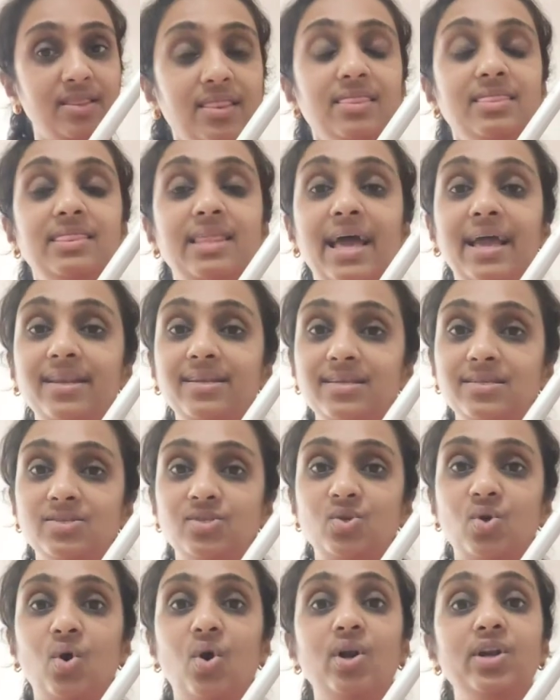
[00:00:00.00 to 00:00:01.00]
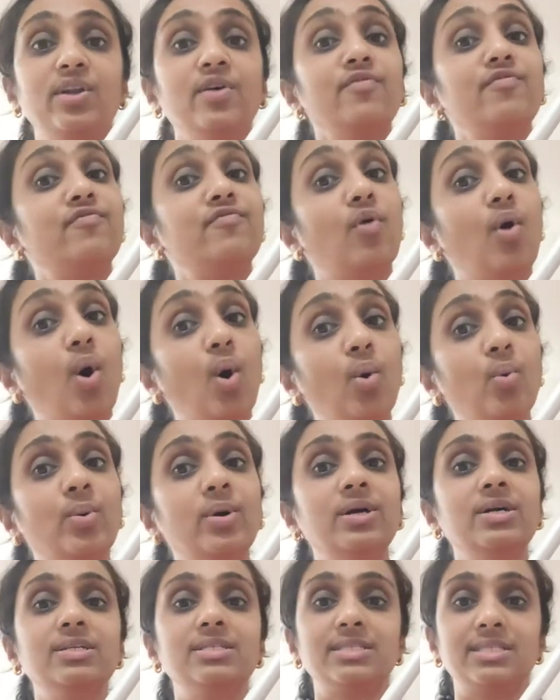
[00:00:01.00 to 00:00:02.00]
that is called a
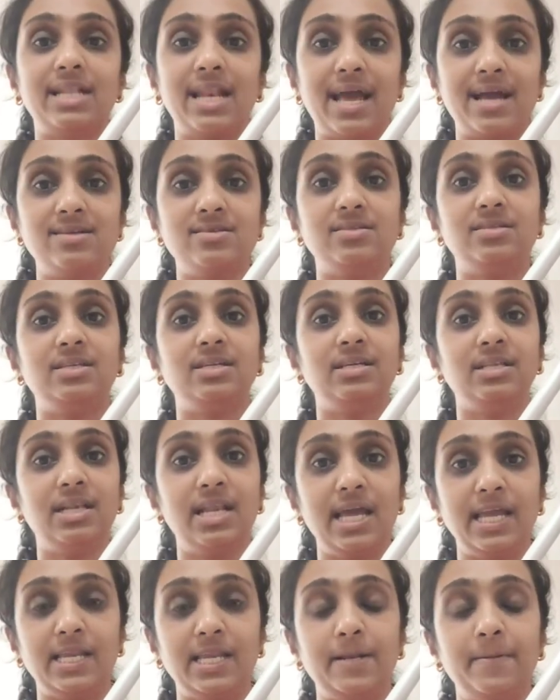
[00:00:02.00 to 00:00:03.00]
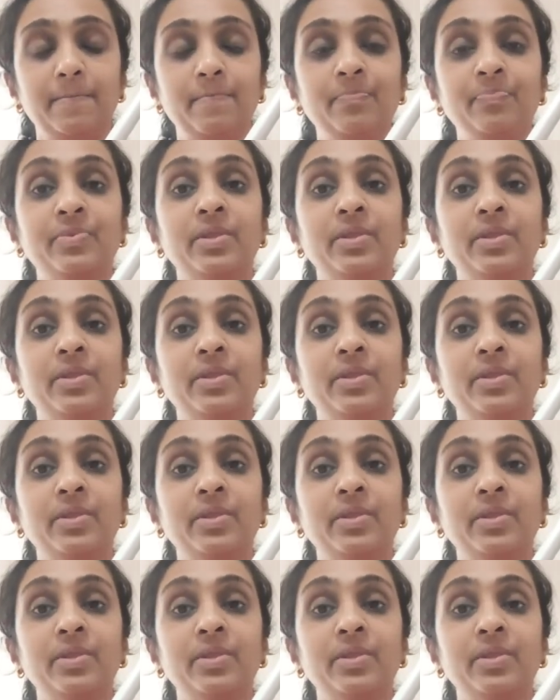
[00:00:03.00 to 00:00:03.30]
forward slanting line.